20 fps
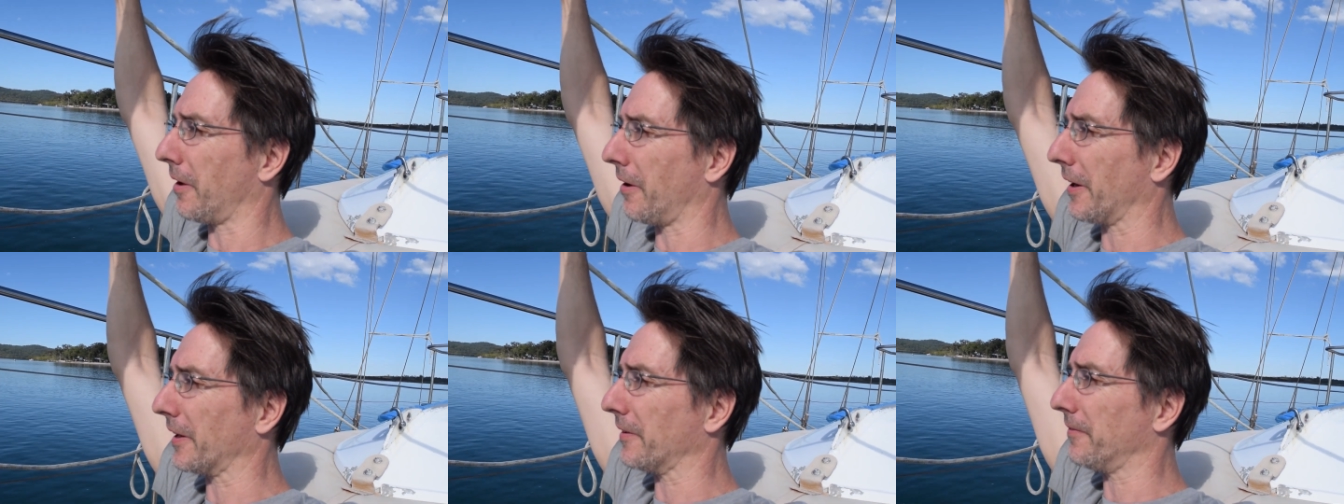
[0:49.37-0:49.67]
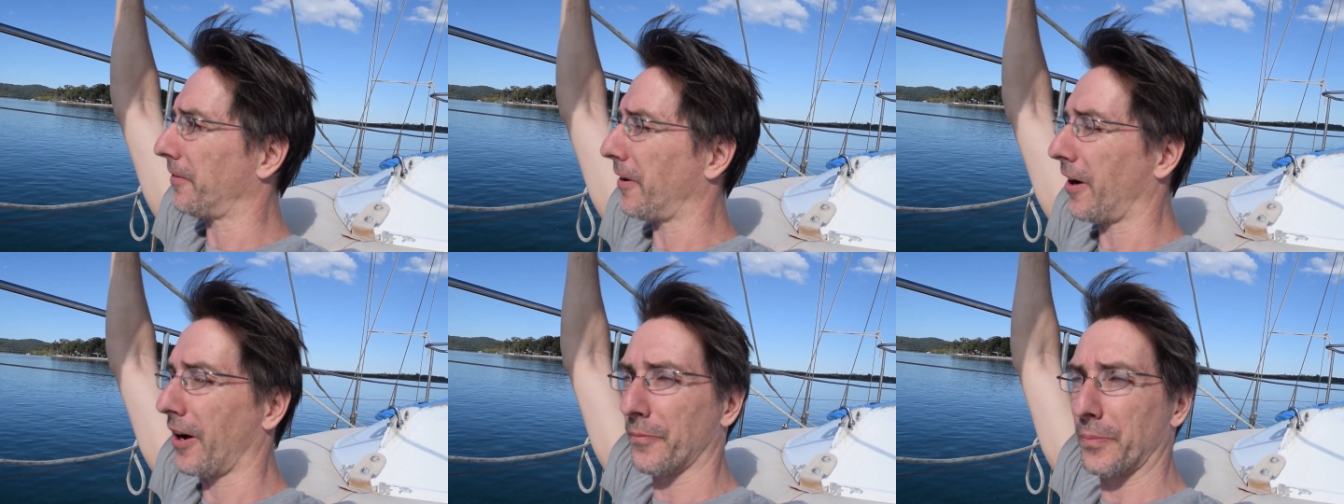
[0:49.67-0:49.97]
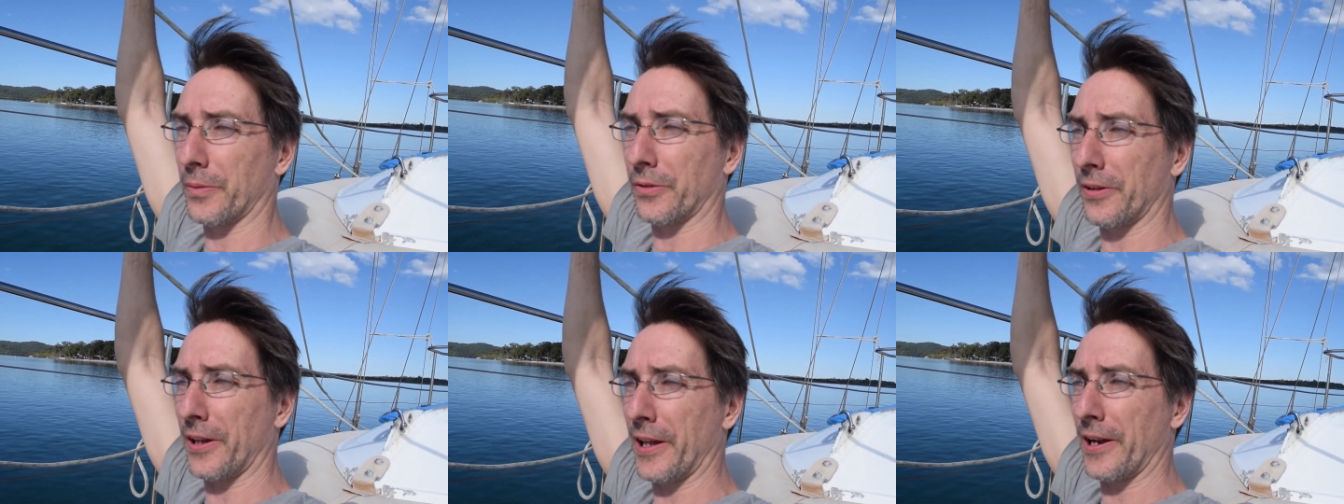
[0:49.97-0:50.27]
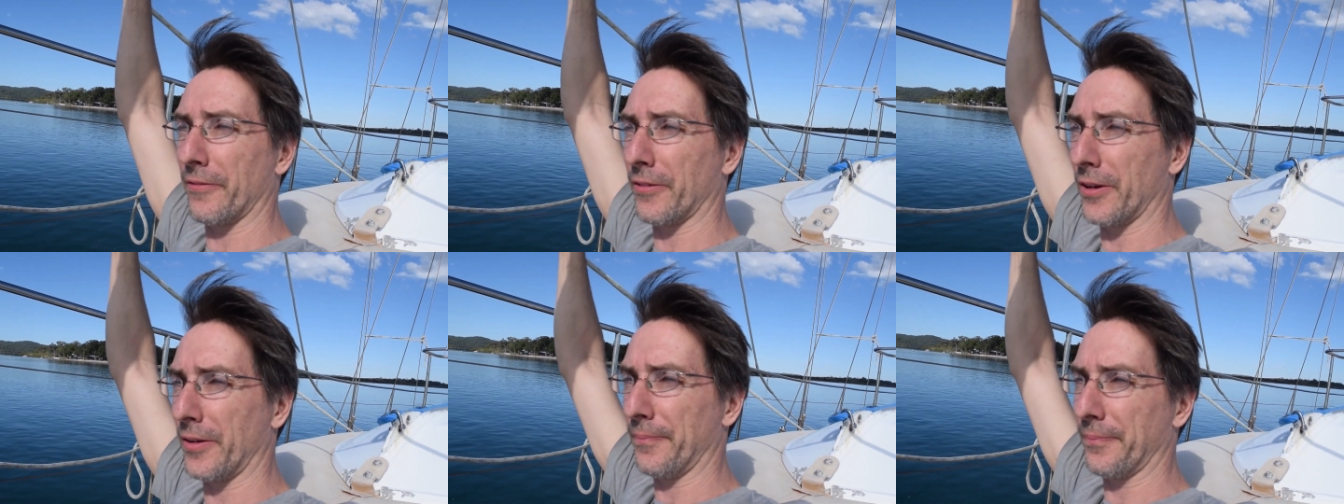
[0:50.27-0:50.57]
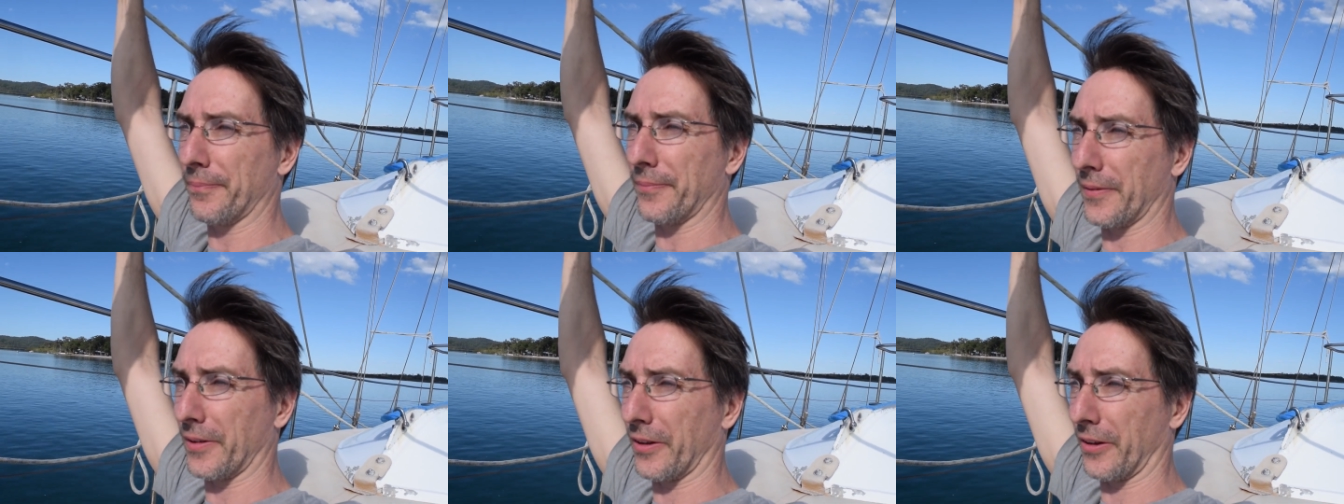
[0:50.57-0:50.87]
95% of them
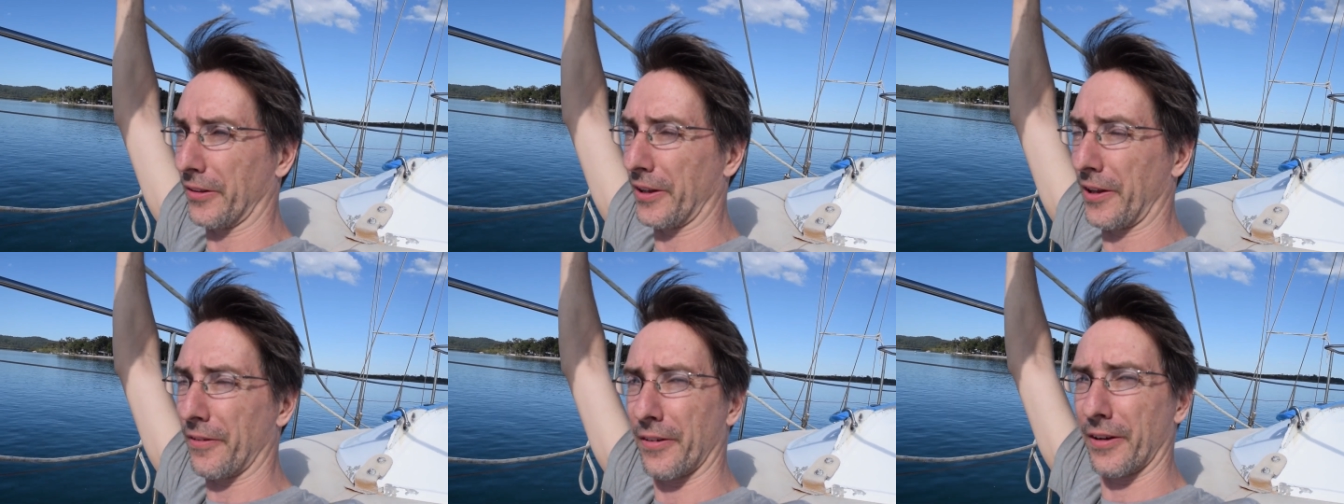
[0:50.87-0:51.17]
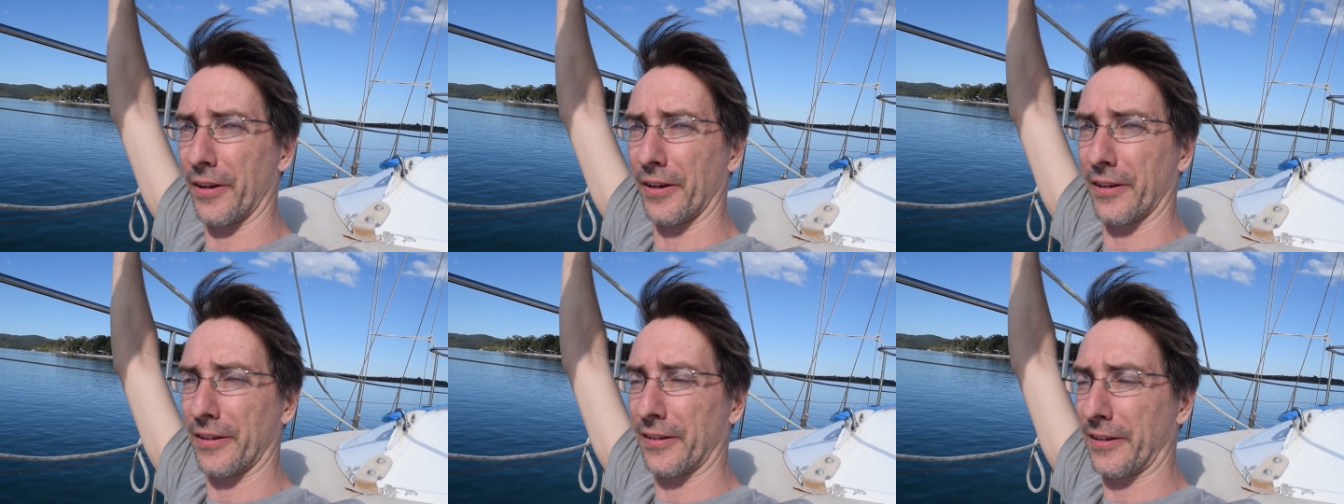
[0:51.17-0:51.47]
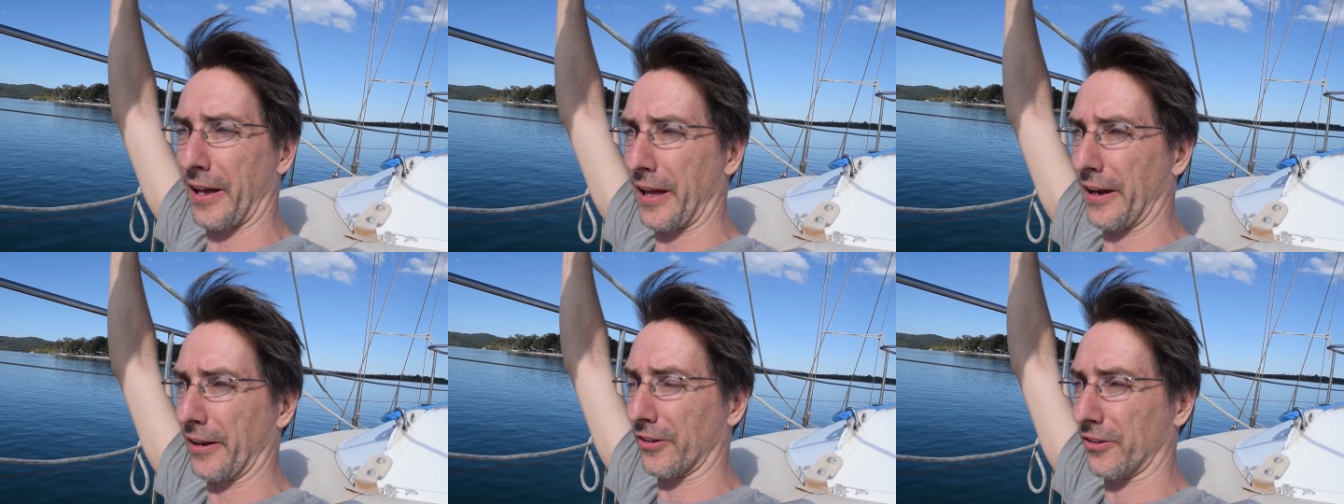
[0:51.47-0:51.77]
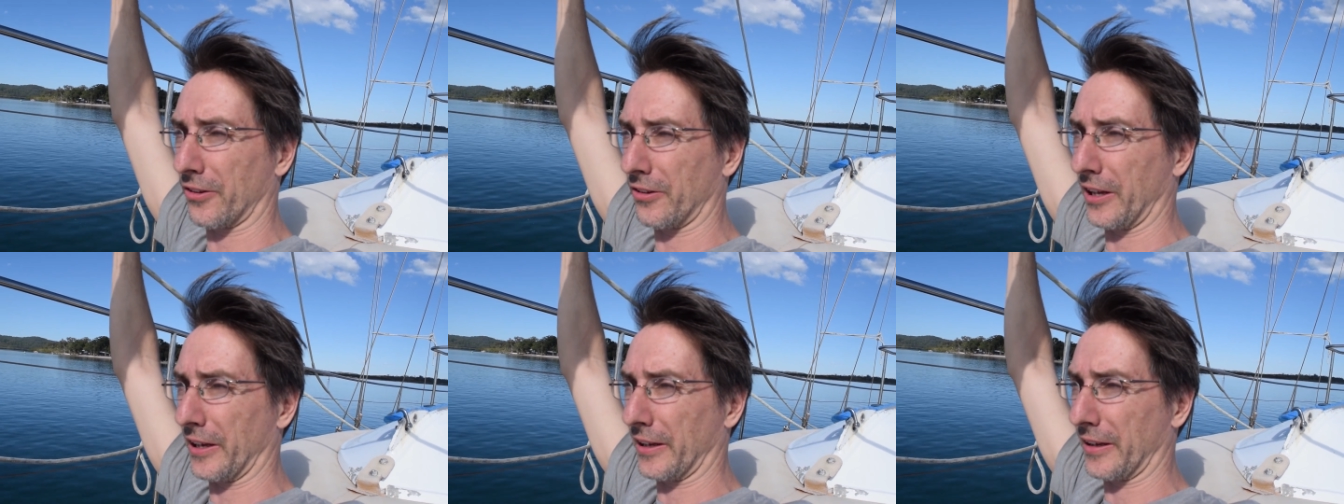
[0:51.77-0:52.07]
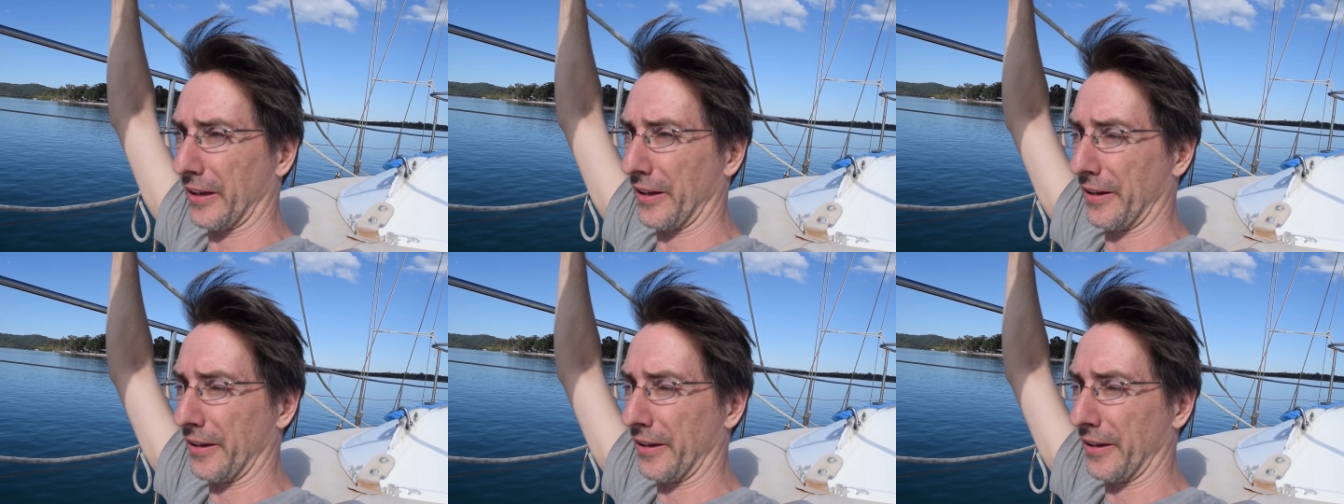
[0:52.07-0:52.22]
will never cut a stick.